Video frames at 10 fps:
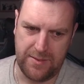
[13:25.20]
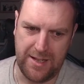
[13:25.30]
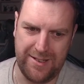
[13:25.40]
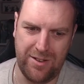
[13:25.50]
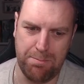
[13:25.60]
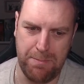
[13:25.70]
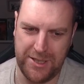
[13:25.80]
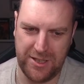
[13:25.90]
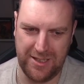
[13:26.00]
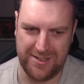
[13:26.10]
It is
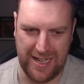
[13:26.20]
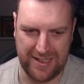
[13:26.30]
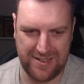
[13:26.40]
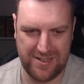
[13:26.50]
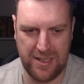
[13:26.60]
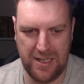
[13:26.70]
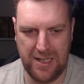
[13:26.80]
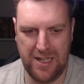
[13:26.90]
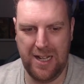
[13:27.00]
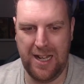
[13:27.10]
magical attacks,
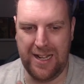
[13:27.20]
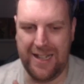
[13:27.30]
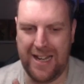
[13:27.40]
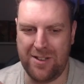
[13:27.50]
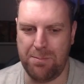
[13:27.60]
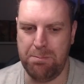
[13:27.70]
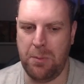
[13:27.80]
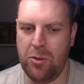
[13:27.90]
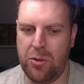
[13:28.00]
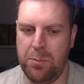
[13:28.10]
and it has
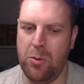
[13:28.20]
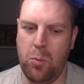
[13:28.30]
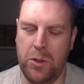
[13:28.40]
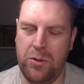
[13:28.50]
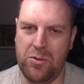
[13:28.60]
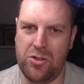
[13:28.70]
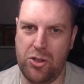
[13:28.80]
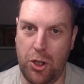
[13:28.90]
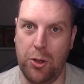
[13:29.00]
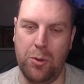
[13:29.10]
multiple wounds
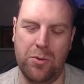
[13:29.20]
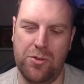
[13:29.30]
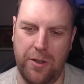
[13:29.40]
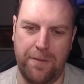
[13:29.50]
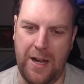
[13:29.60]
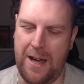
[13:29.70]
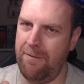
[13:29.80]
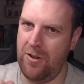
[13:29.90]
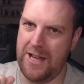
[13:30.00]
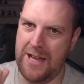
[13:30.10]
too. So for
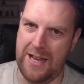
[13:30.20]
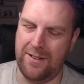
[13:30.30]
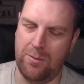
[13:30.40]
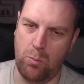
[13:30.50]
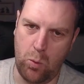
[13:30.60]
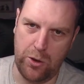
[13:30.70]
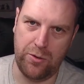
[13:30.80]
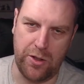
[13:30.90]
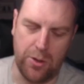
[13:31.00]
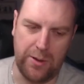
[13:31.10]
every hit and wound
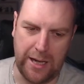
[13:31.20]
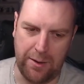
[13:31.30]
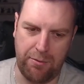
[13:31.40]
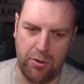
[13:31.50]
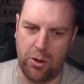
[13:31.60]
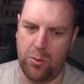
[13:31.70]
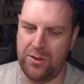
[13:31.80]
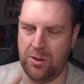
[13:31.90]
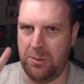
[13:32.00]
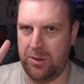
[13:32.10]
that you get through, it's
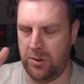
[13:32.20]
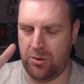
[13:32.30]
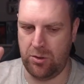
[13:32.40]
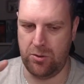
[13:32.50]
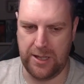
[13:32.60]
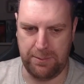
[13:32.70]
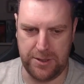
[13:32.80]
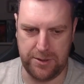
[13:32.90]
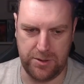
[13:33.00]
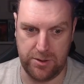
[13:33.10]
going to be doing 2
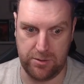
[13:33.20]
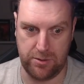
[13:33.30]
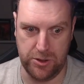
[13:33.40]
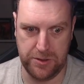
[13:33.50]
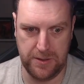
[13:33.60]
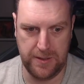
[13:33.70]
damage, which is good.